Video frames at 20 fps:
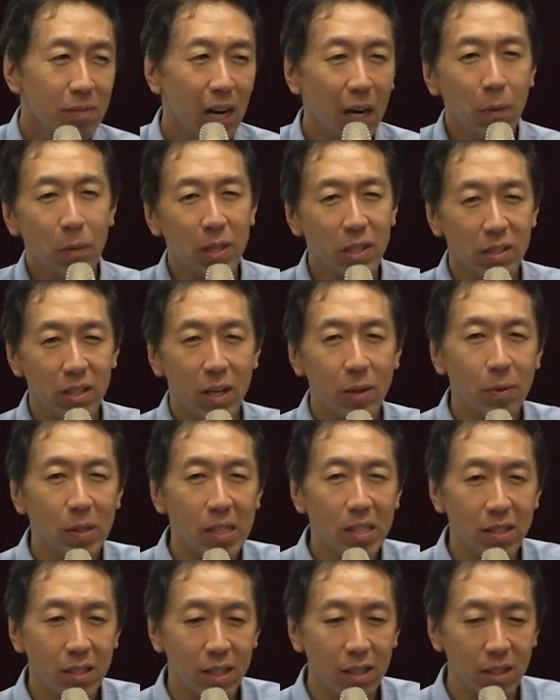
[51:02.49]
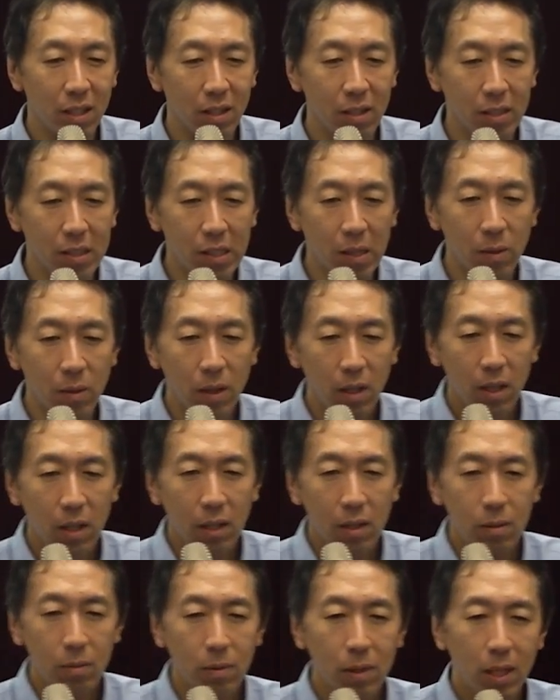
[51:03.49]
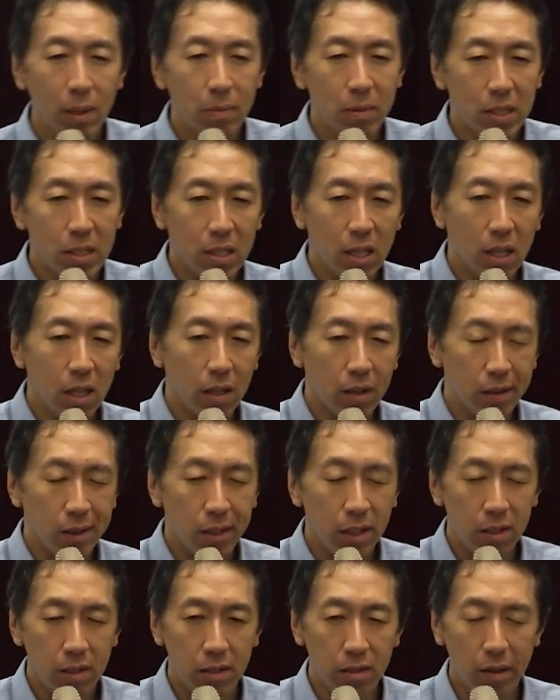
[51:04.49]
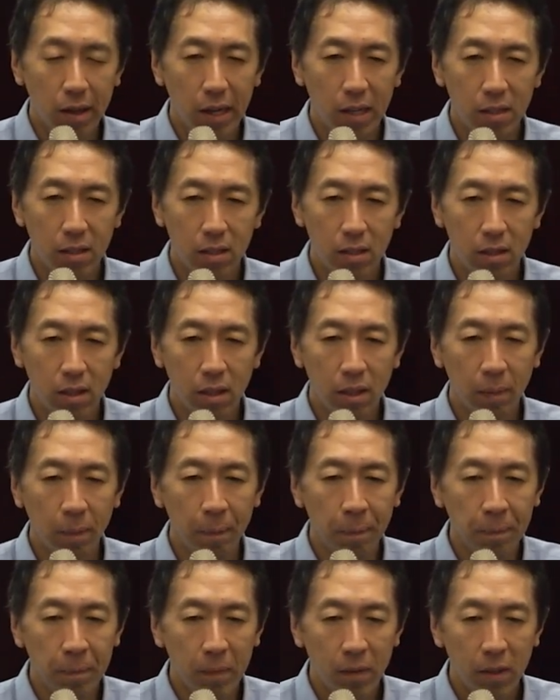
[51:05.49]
I want to share one other thing though. So what I'm seeing is that um,